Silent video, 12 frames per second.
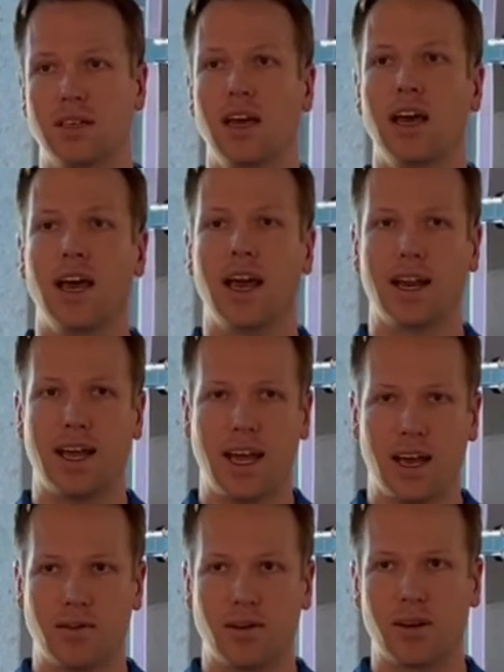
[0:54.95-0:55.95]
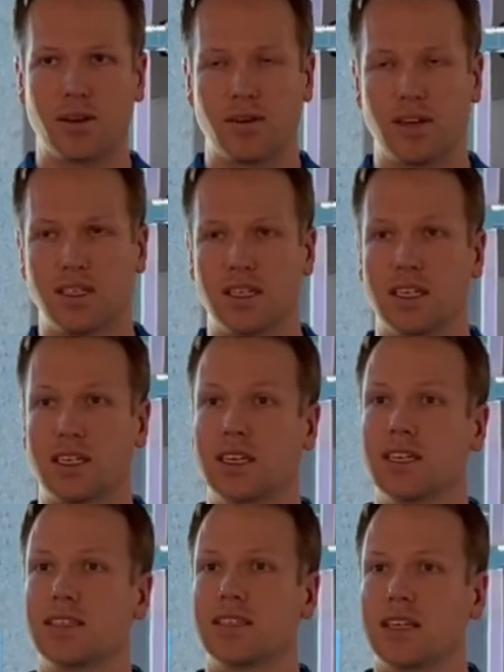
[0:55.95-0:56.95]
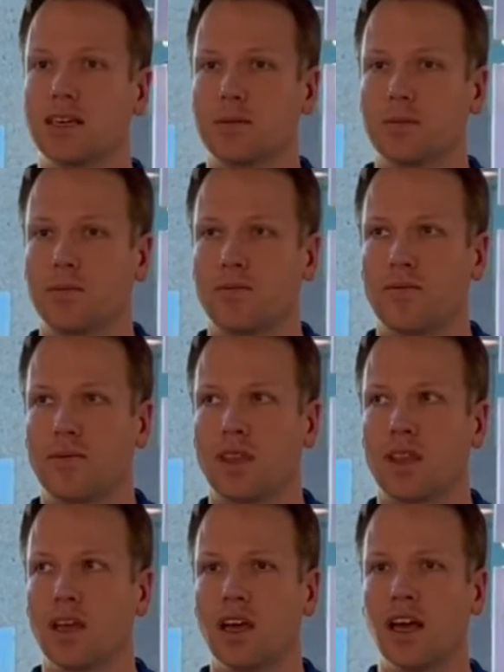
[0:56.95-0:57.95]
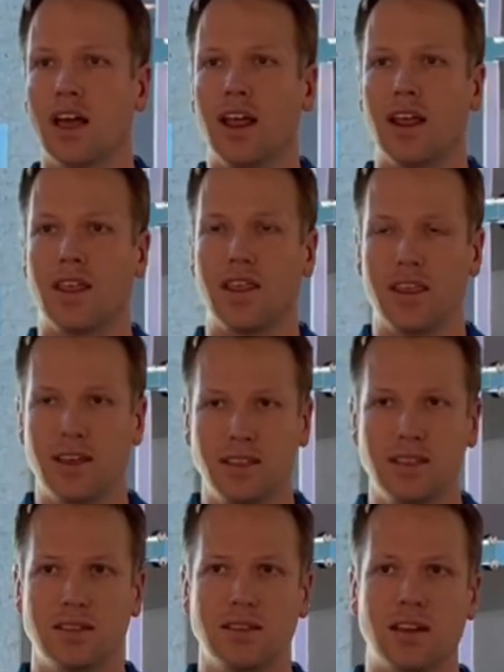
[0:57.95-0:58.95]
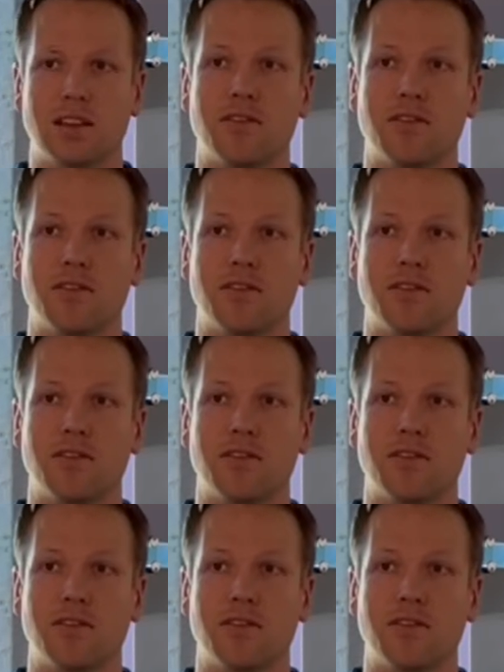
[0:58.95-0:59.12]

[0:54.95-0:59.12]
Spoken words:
at ever-increasing intensity. This is not the